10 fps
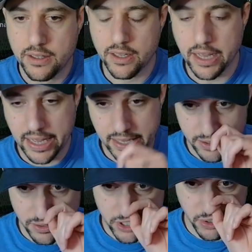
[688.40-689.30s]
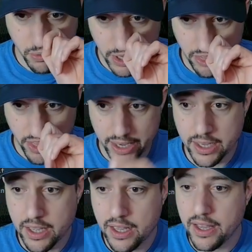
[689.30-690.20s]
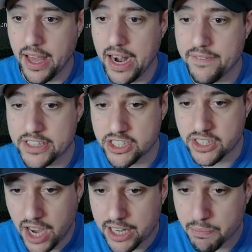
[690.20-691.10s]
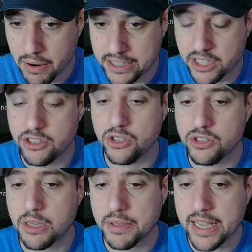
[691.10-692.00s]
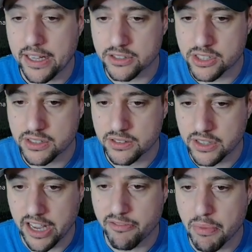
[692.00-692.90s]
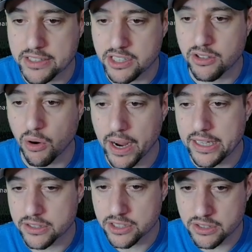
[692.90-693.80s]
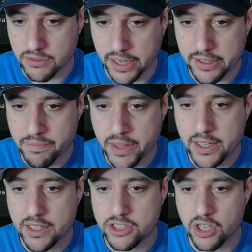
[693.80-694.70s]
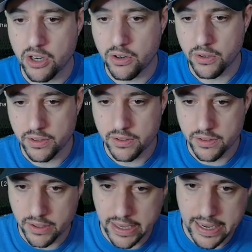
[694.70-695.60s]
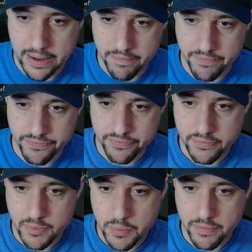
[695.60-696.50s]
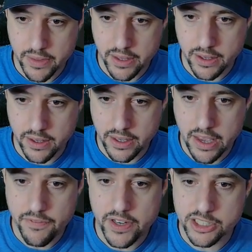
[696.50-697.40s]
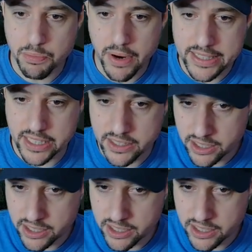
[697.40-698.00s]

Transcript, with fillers: uh, do one thing. And if it's not present, do something else, if present or else, right? So um, if it is present,